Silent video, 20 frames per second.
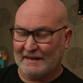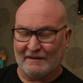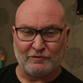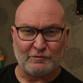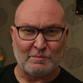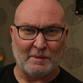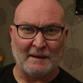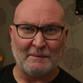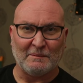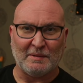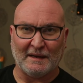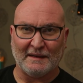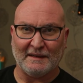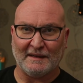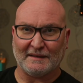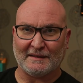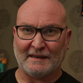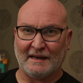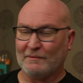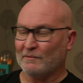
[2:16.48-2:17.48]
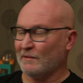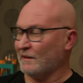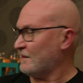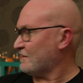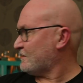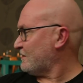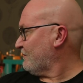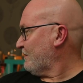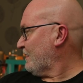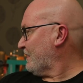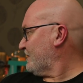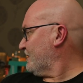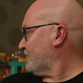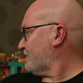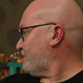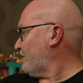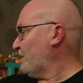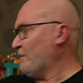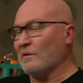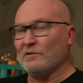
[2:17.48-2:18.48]
I've spent plenty of time with this. I've had
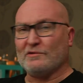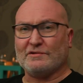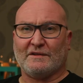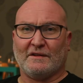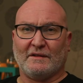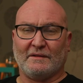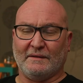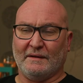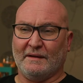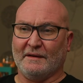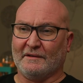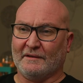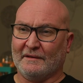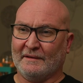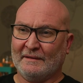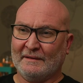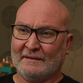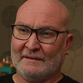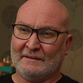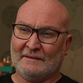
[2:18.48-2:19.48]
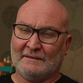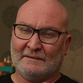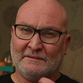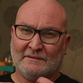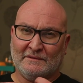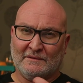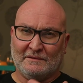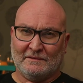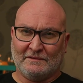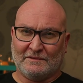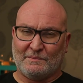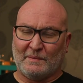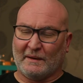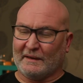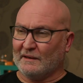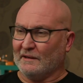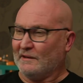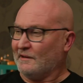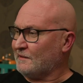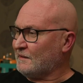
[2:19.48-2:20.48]
this for most of the year.
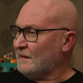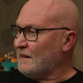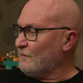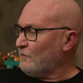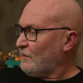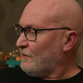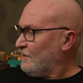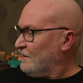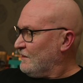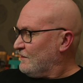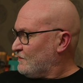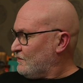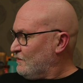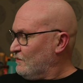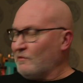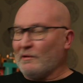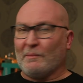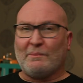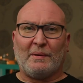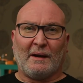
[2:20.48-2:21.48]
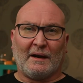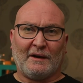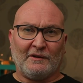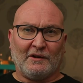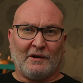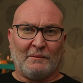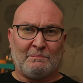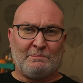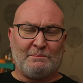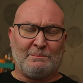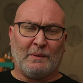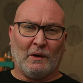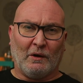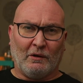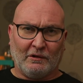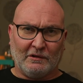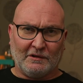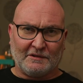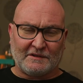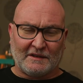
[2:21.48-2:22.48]
Spent a lot of time with it, so I better not
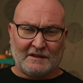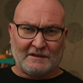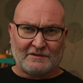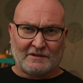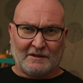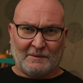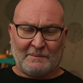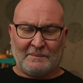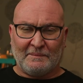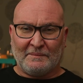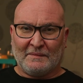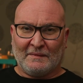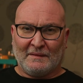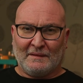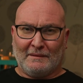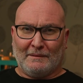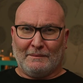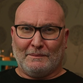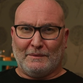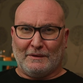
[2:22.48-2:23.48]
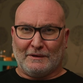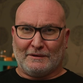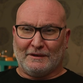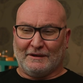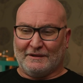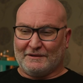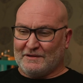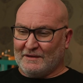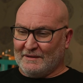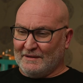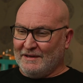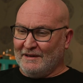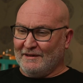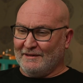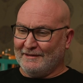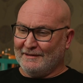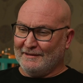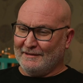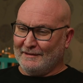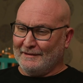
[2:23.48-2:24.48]
balls this up, because
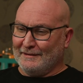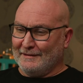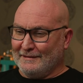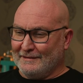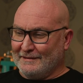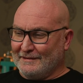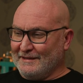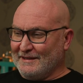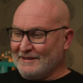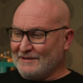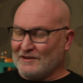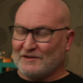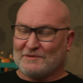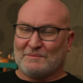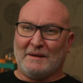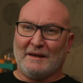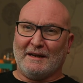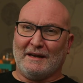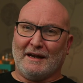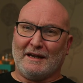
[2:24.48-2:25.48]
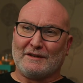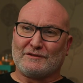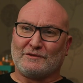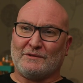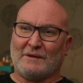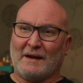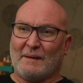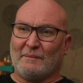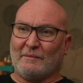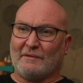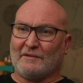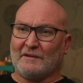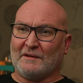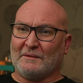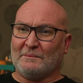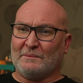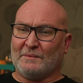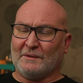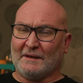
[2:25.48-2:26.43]
this is my last ram of it.